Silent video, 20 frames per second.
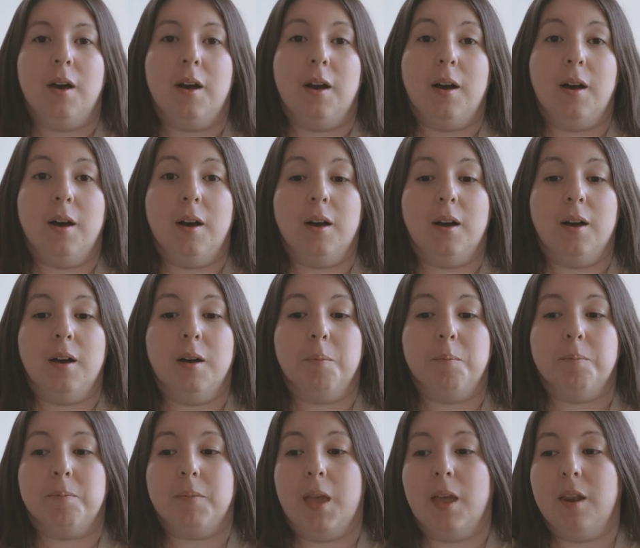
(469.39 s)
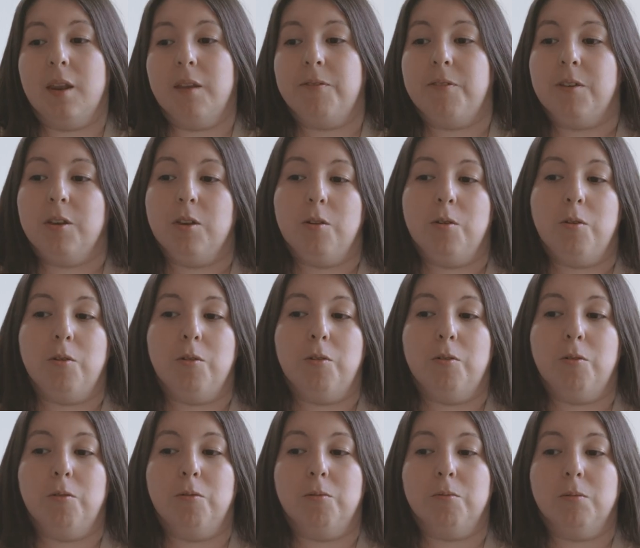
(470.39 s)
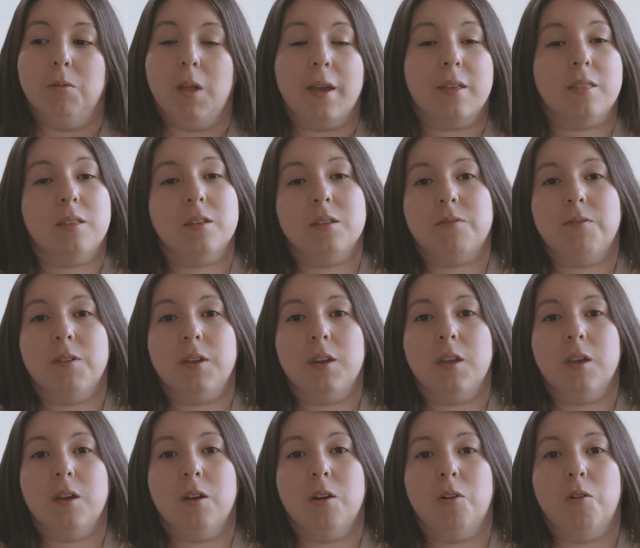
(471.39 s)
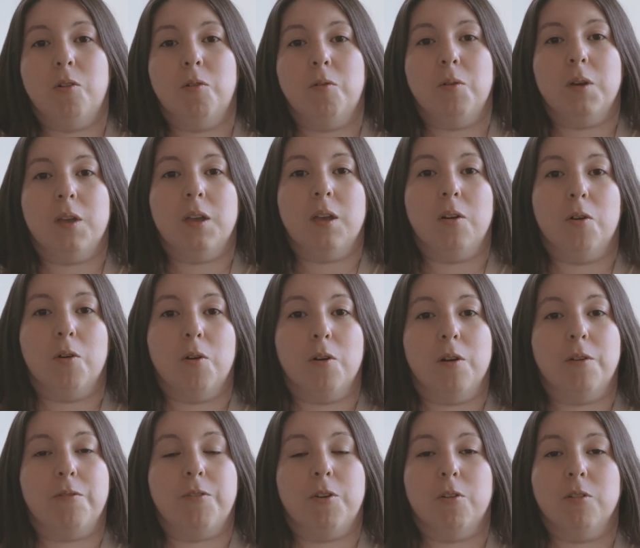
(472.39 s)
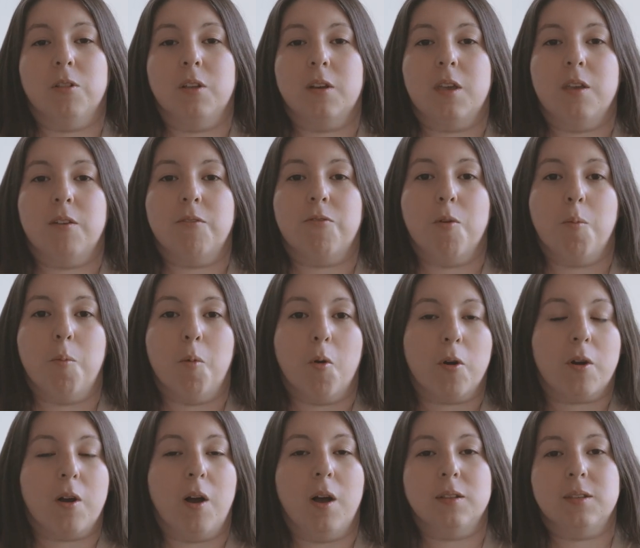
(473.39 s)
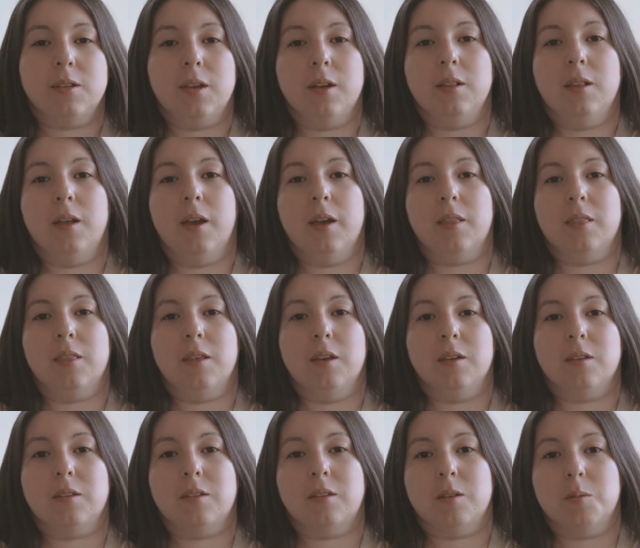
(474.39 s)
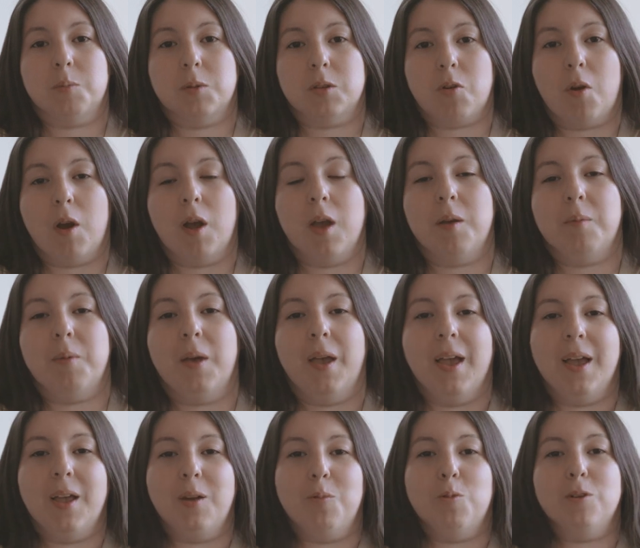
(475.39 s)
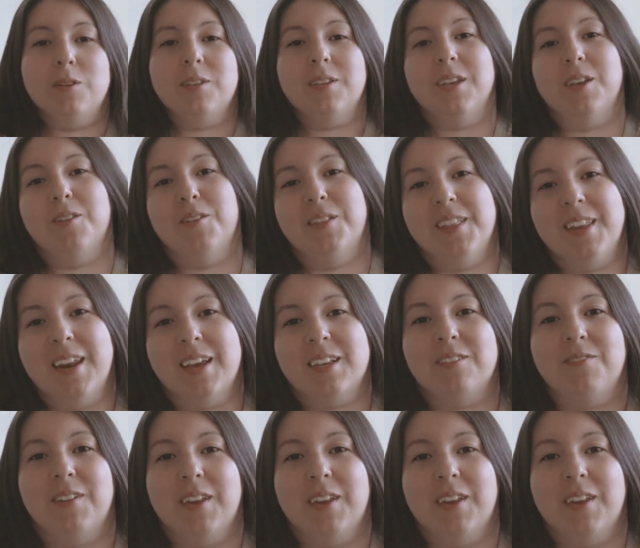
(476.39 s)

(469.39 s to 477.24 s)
And if you like this video, or if you're looking for more content like this, subscribe and we'll see you in the next